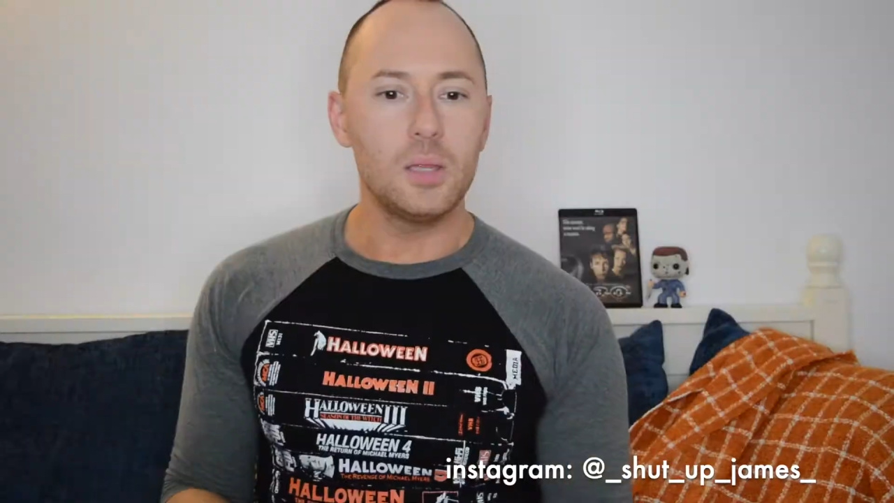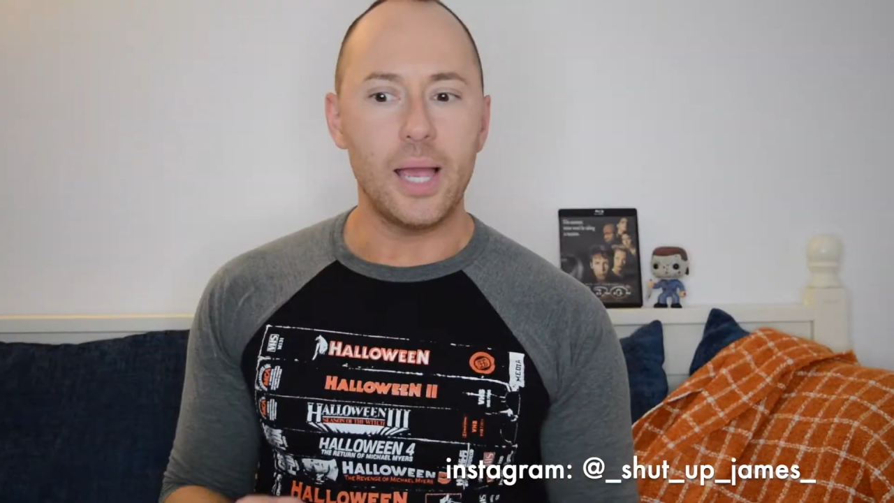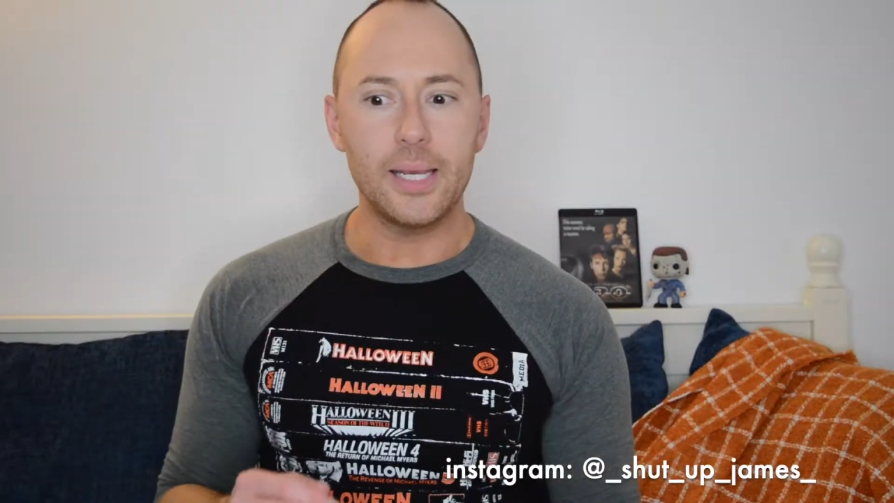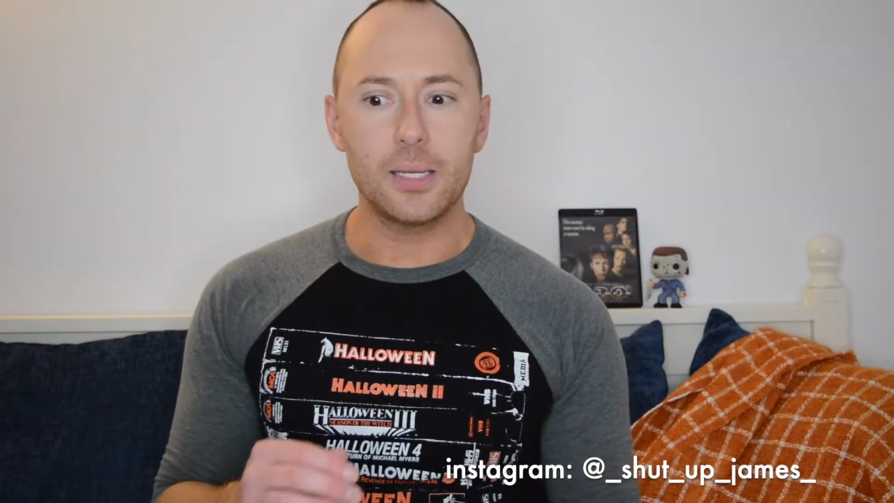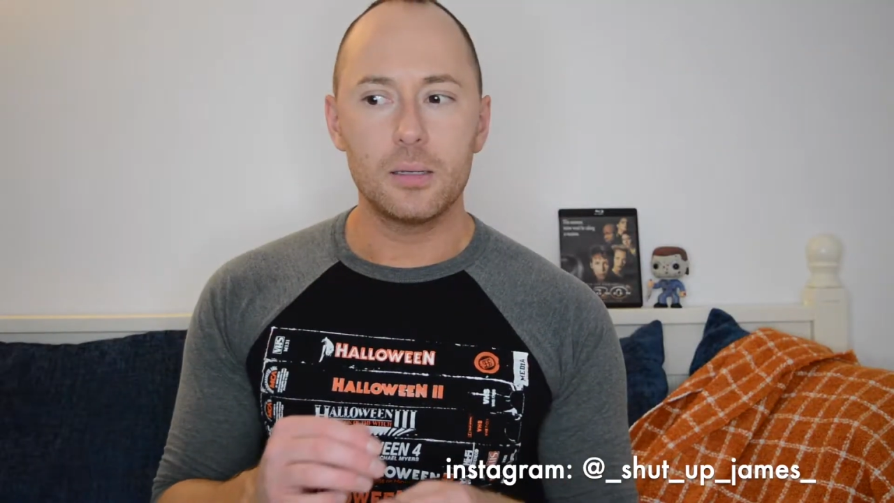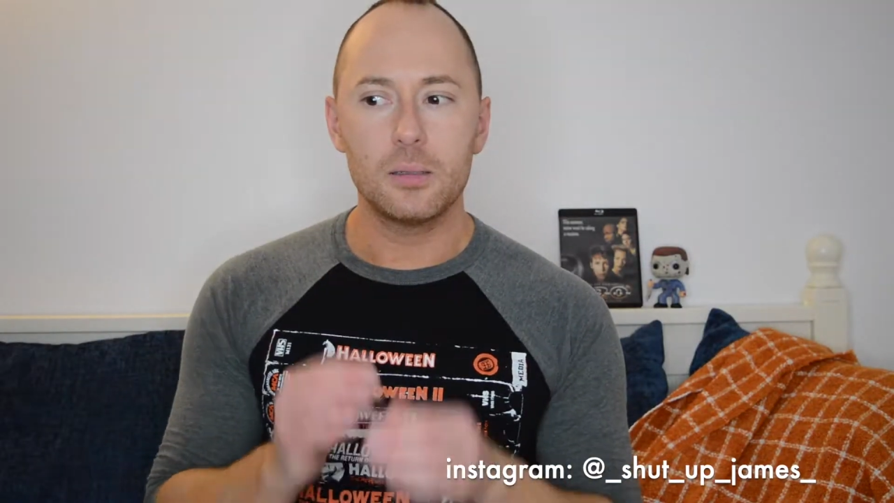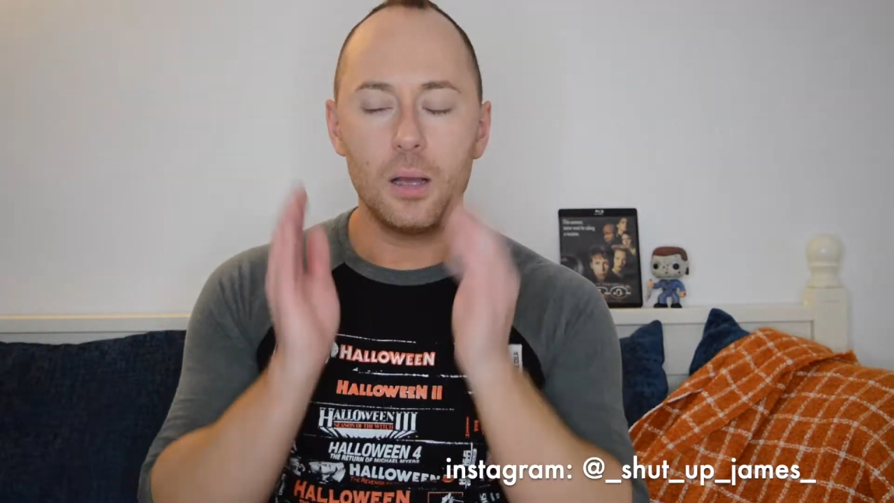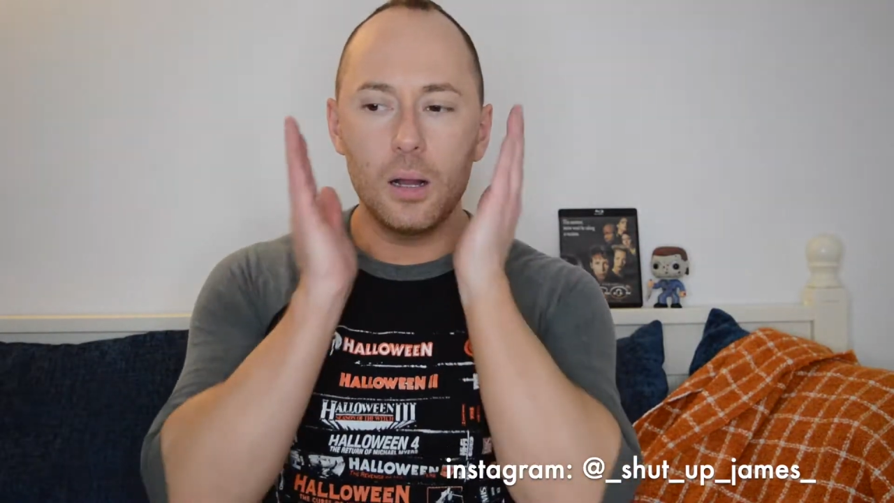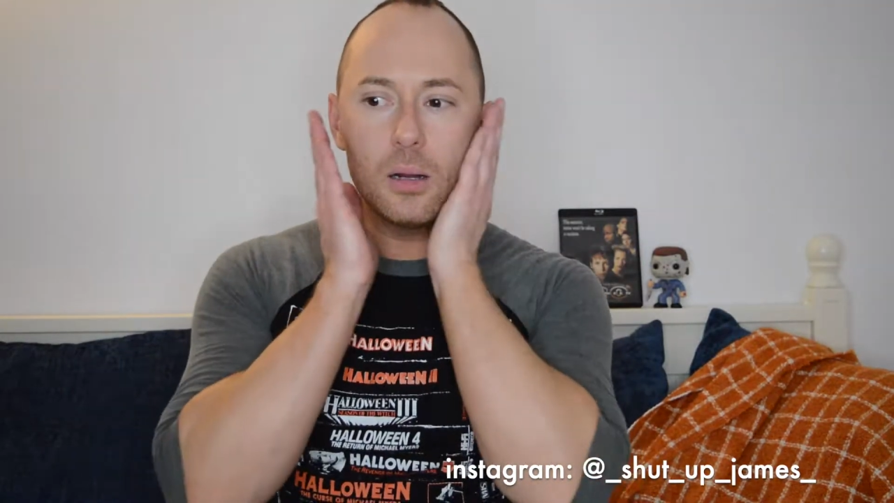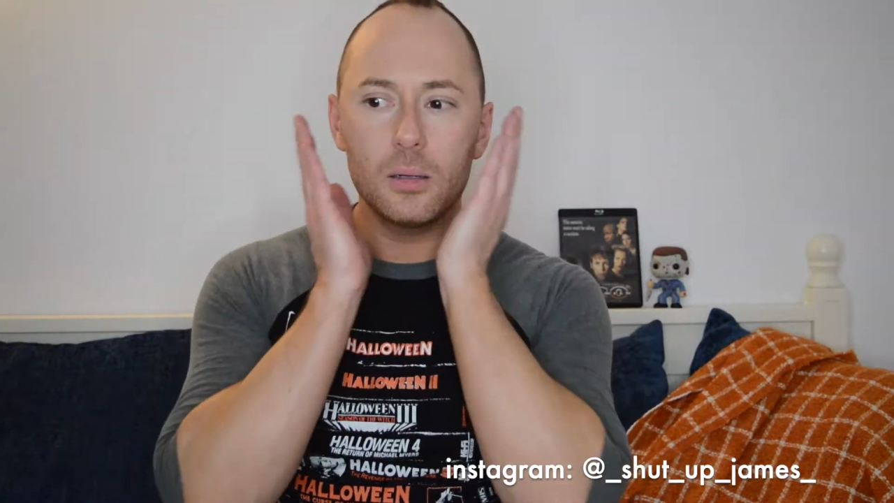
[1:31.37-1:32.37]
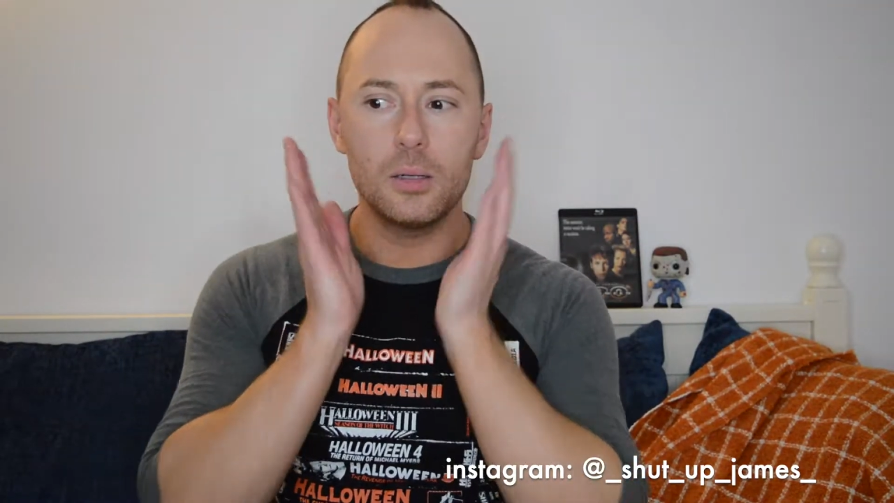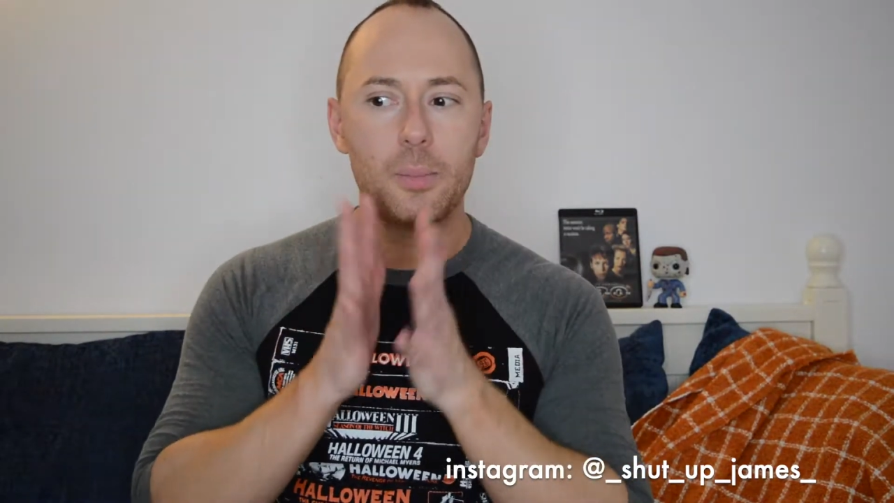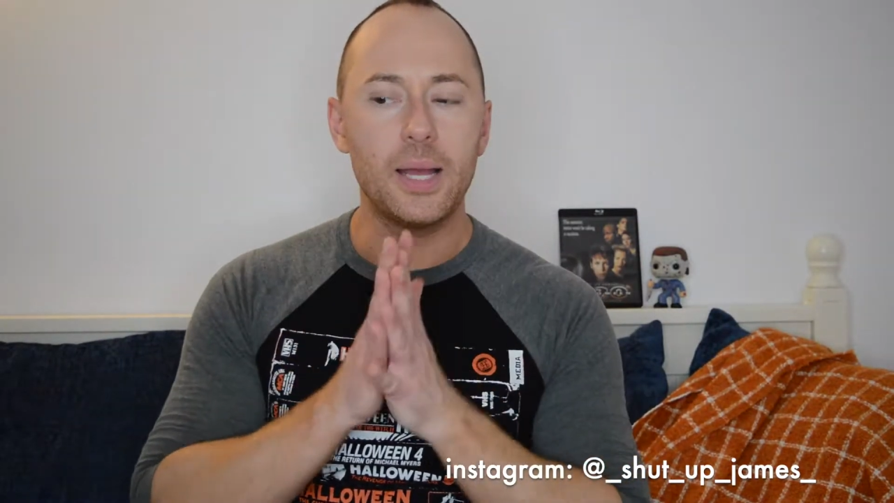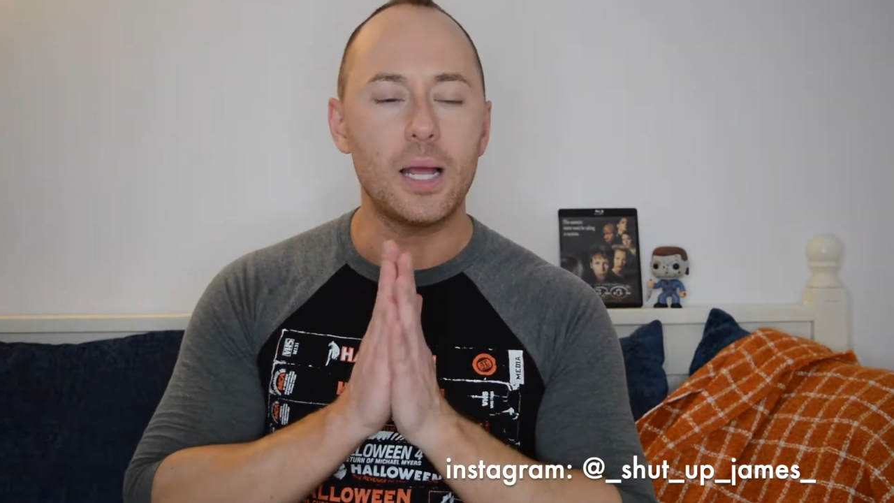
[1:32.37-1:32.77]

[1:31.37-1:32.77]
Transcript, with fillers: Like, oh, I,